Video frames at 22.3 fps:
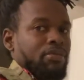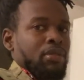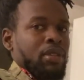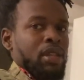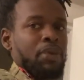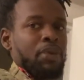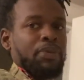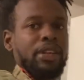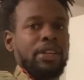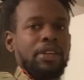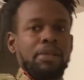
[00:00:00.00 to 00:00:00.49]

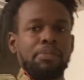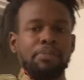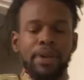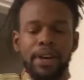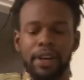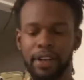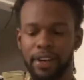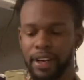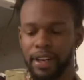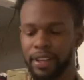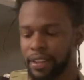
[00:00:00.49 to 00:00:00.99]
I'm getting
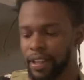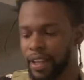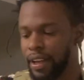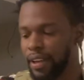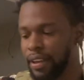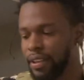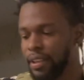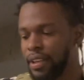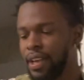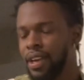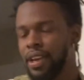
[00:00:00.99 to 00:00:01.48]
better at
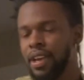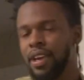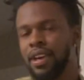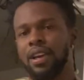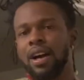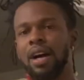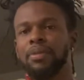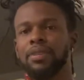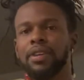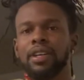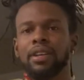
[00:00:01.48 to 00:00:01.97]
that.
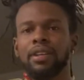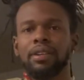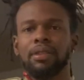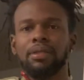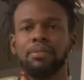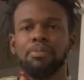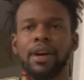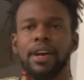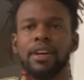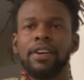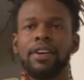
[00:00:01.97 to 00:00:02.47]
I'm
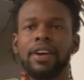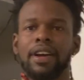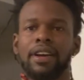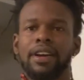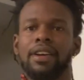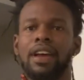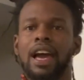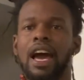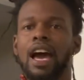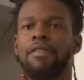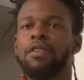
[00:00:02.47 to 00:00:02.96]
getting better
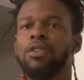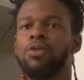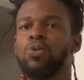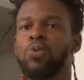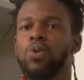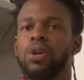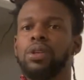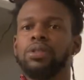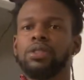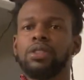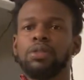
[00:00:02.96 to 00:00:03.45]
at having
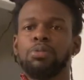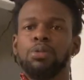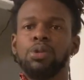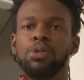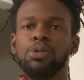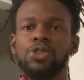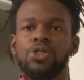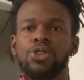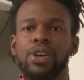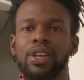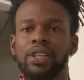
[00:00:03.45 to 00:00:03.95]
one
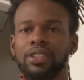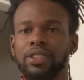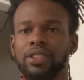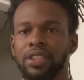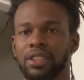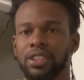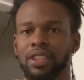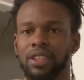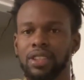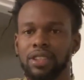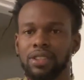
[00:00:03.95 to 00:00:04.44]
smooth
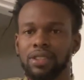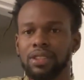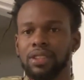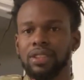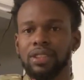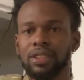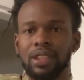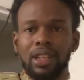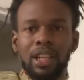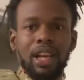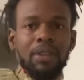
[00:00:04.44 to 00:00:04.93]
transition, because this
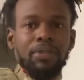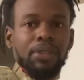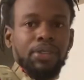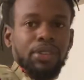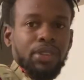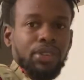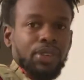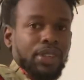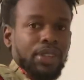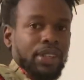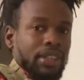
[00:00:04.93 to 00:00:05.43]
is a level
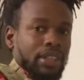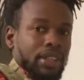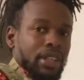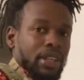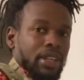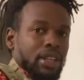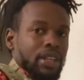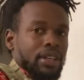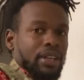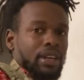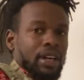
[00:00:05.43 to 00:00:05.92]
3
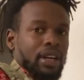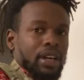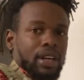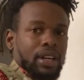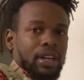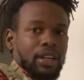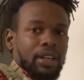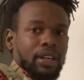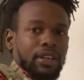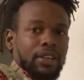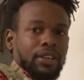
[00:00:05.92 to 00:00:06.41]

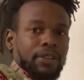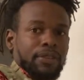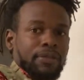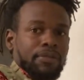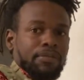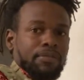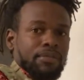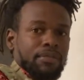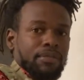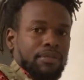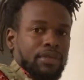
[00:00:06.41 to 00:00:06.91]

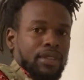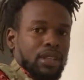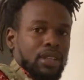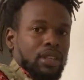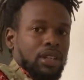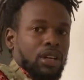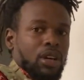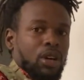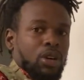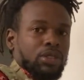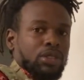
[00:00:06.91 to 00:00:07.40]

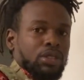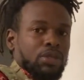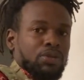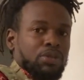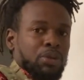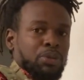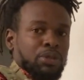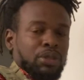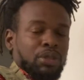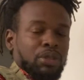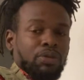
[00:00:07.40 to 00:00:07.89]
holster
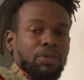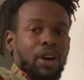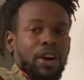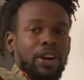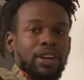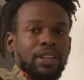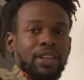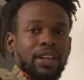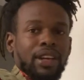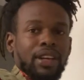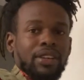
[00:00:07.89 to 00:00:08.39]
from
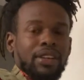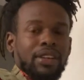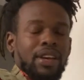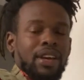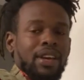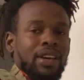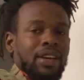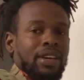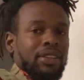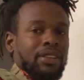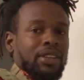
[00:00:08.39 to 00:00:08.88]
Safariland.
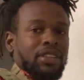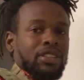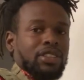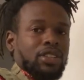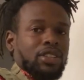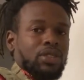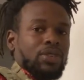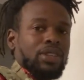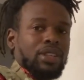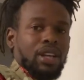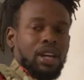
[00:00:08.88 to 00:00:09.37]
There's
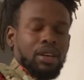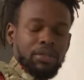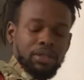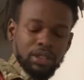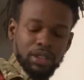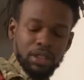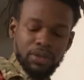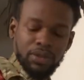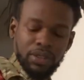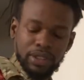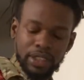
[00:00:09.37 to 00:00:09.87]
3 levels
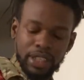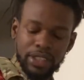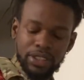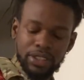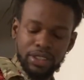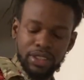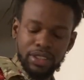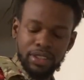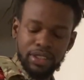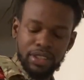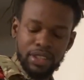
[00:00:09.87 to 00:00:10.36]
of
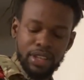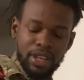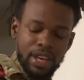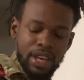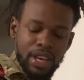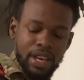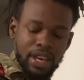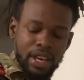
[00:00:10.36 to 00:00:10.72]
retention.